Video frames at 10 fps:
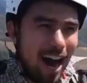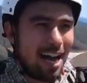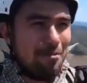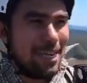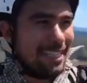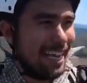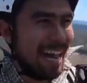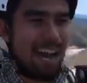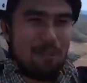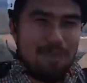and I think
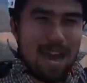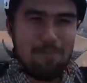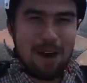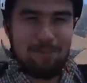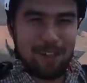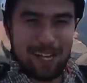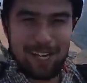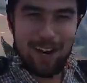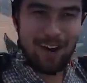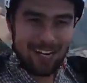there's
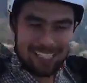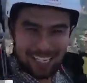parts of my